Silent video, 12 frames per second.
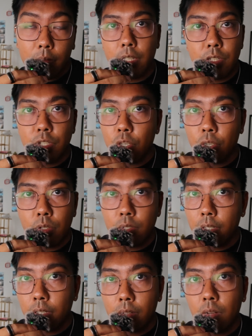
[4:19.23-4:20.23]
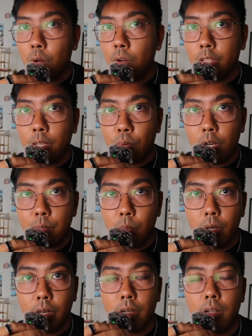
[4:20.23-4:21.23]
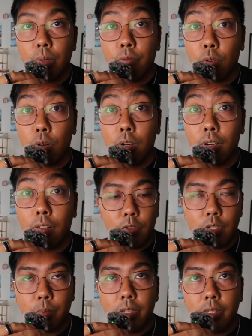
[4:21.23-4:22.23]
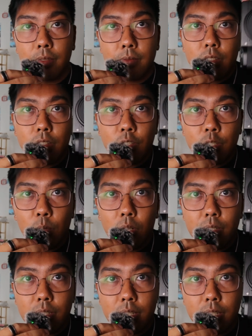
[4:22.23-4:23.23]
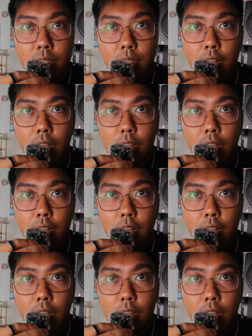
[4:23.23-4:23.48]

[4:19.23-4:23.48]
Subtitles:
Lenses are usually around that price point, but for something such as small as this,